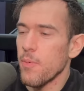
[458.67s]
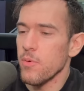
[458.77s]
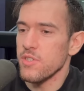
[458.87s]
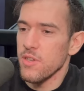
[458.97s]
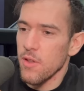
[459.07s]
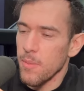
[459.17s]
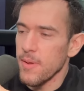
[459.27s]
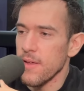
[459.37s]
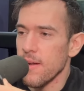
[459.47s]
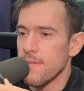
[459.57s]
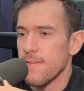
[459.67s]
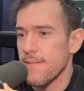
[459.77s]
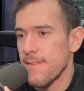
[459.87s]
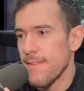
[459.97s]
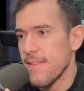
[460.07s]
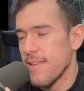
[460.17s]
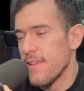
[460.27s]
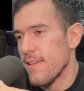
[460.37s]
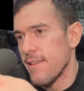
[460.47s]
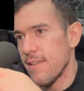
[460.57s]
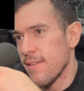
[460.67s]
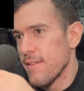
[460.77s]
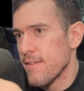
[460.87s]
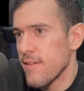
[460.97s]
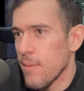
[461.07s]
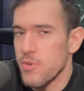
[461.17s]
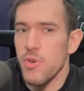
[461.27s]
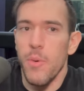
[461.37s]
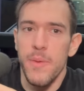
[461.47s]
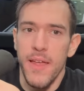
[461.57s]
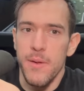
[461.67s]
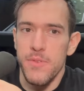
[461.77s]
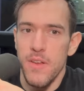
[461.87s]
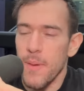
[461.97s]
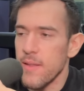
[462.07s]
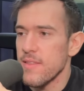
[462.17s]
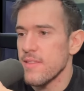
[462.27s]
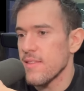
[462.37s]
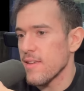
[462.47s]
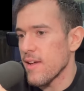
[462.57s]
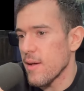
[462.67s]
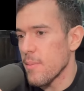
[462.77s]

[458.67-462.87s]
pausing a lot, but you know. I'm sure he won't be that upset about it. There